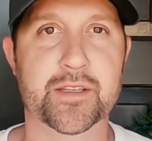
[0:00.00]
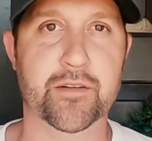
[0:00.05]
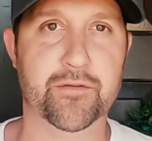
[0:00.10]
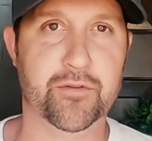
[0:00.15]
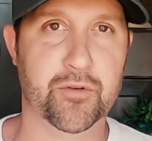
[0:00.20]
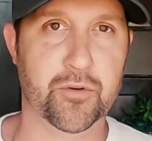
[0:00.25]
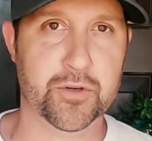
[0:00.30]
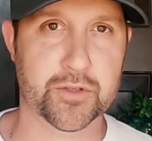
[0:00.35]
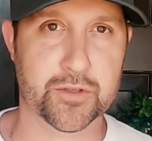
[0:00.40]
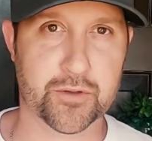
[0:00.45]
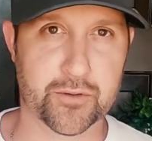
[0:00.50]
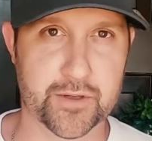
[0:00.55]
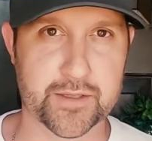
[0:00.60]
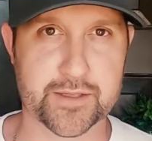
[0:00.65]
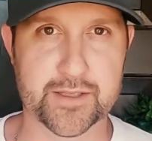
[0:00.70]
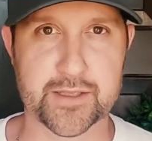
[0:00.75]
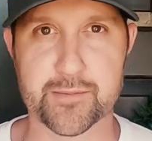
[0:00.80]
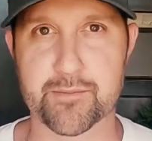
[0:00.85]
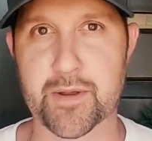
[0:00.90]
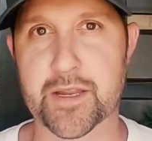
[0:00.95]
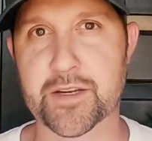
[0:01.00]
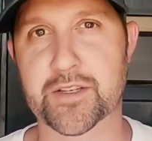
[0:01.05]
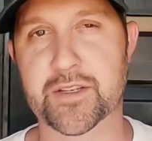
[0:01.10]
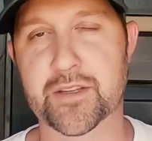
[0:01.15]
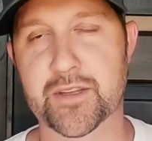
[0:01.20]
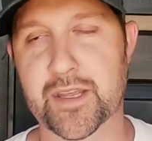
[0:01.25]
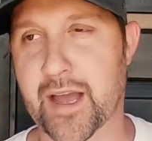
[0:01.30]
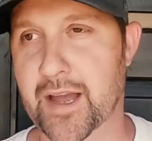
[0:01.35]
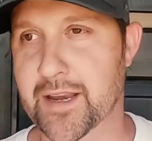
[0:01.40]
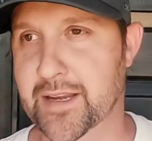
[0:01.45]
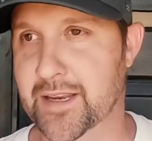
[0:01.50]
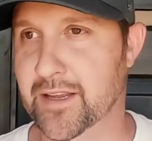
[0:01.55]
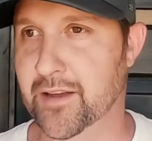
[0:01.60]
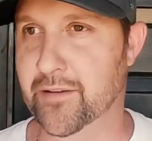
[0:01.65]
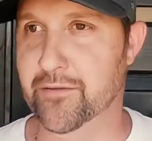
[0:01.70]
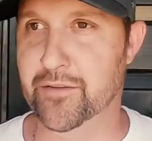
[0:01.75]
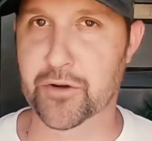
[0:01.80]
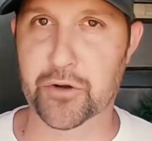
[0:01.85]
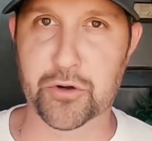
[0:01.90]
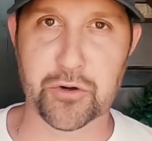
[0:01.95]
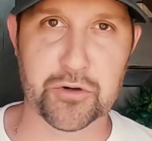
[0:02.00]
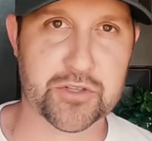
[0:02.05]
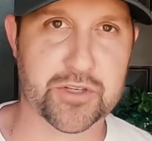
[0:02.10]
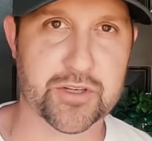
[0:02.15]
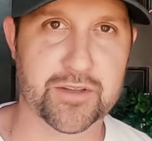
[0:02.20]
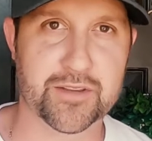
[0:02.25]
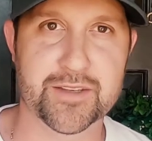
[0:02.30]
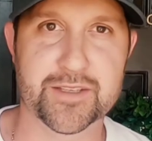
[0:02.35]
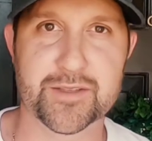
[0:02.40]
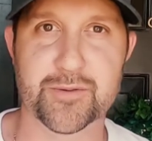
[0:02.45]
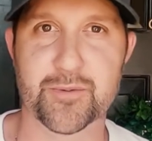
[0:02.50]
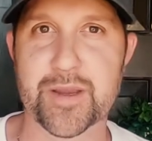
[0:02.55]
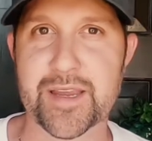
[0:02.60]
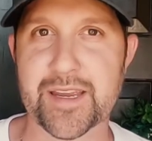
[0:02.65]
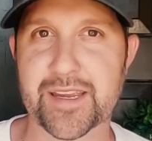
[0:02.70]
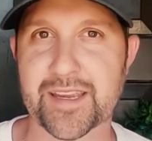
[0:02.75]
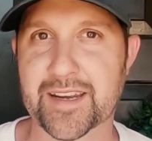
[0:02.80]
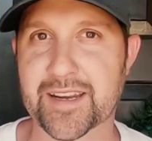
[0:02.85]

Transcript: And of course, Chris has mentioned the idea of inertia this week,